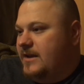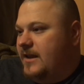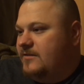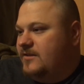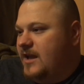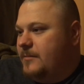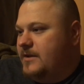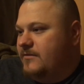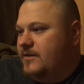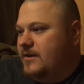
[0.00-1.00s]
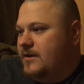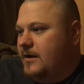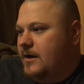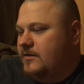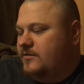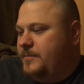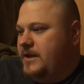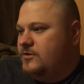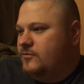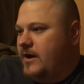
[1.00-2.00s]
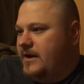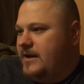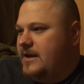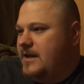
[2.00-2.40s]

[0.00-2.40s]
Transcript: and less time giving speech writing,